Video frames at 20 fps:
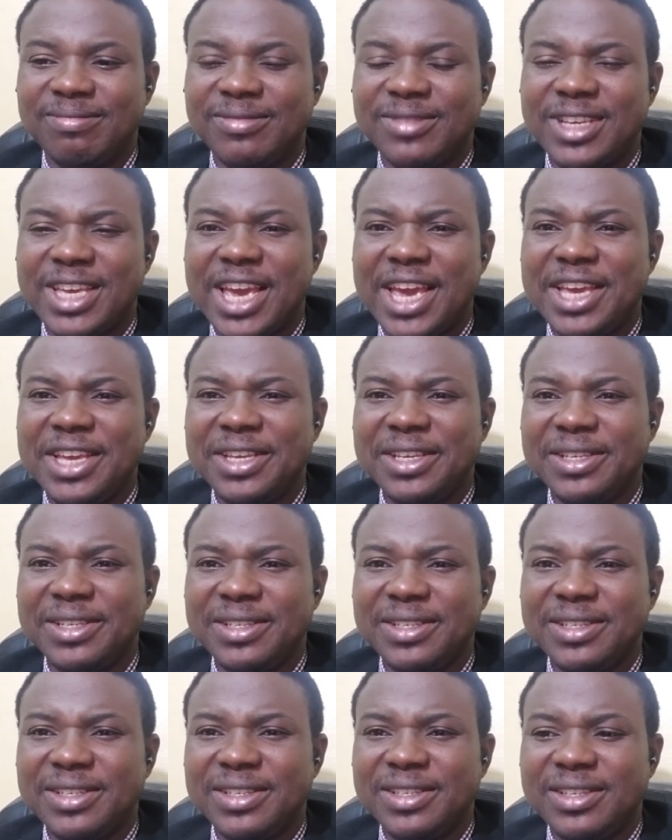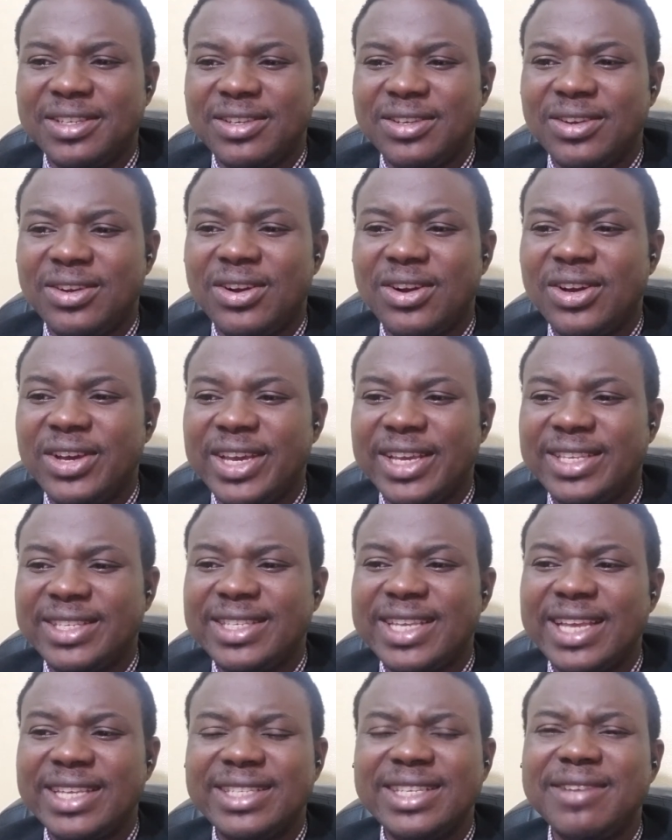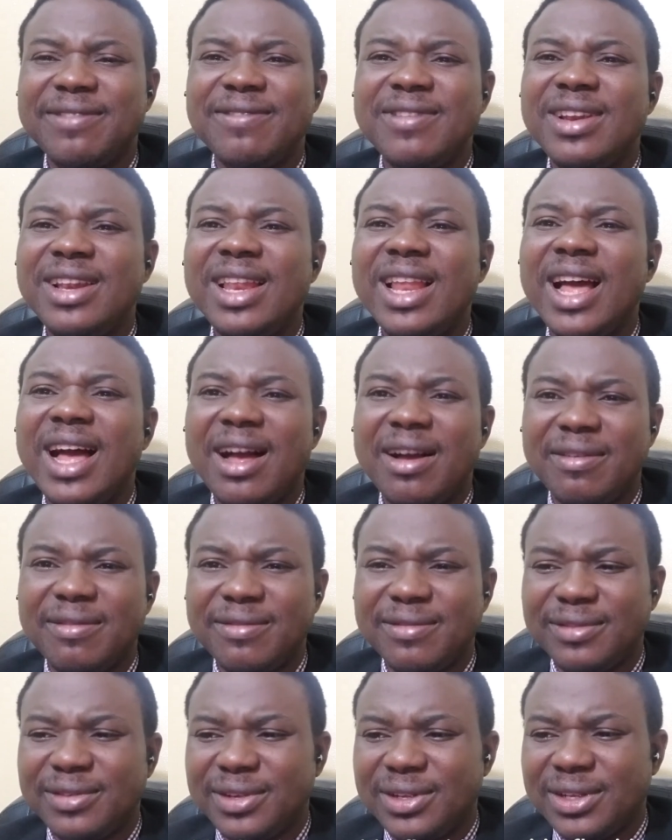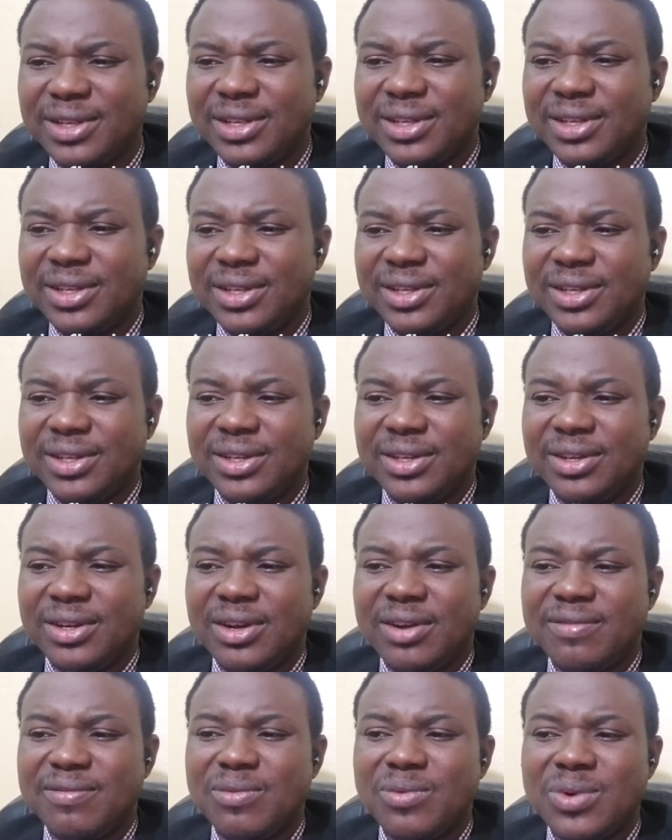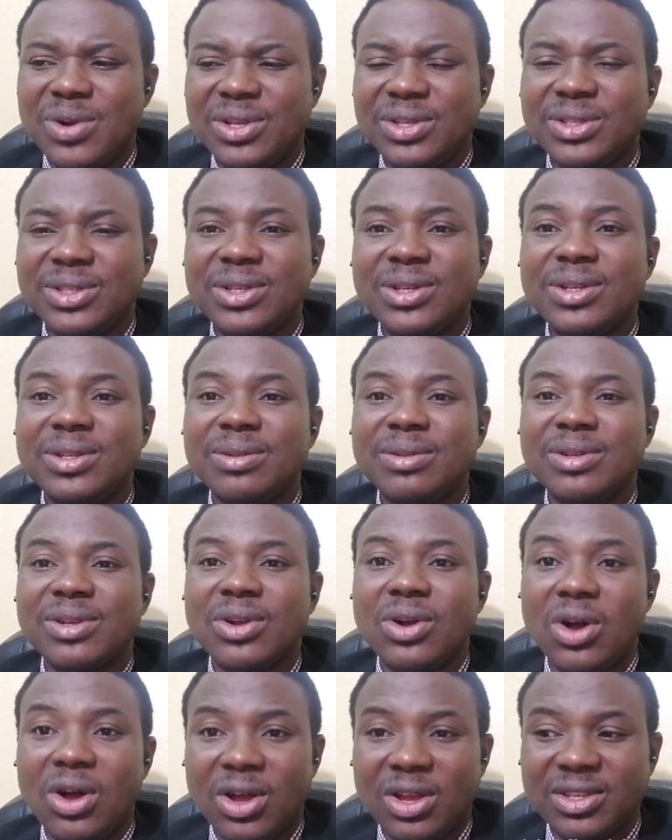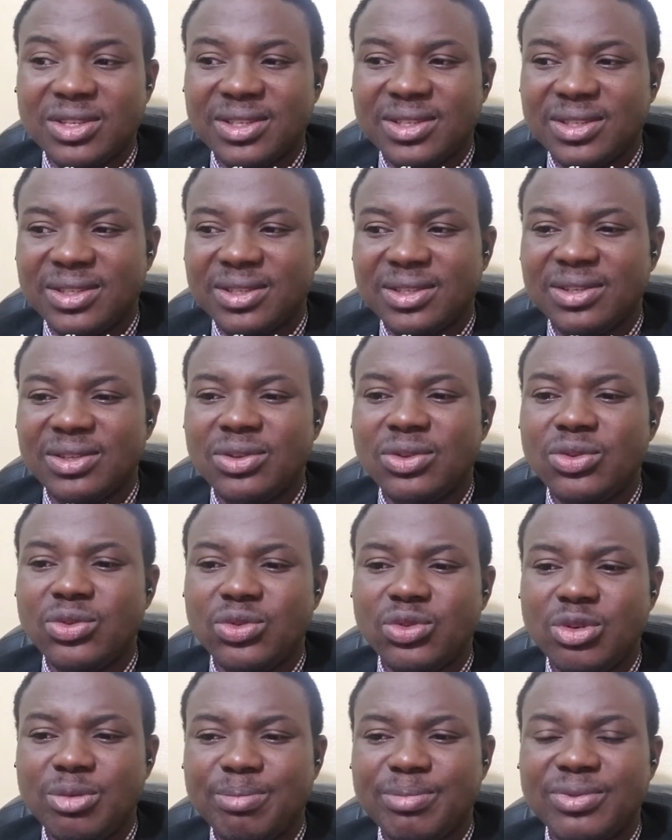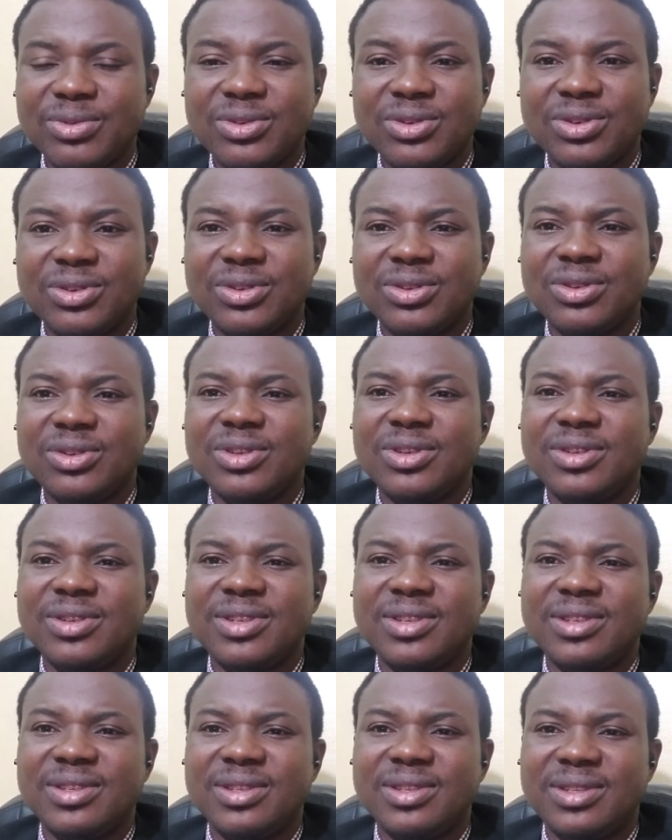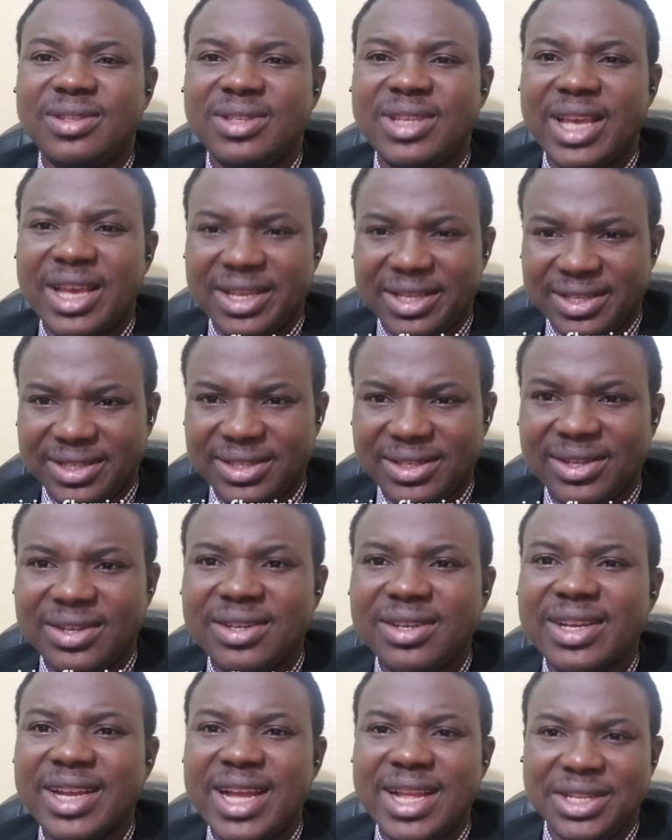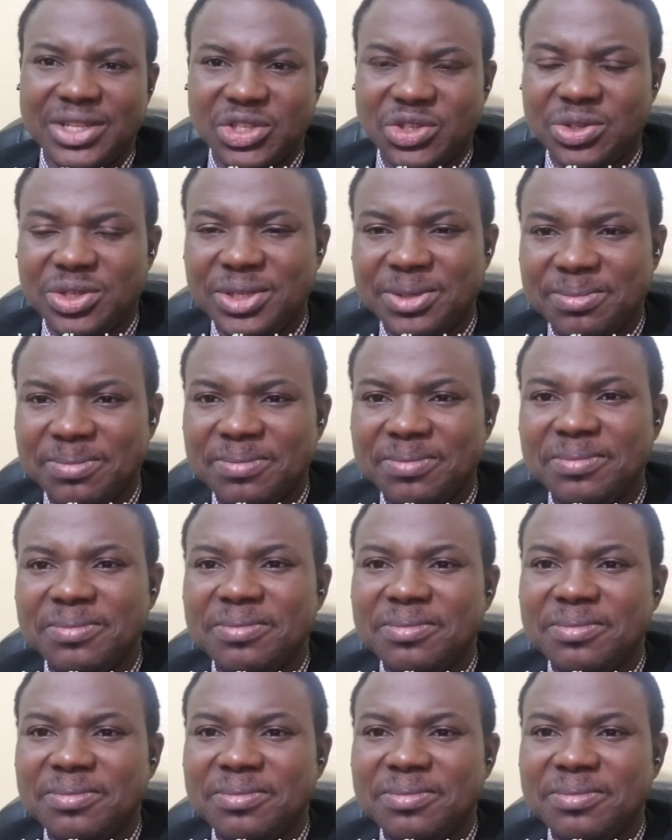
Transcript: okay, or excessive love of one's own cause, group, sex, or country.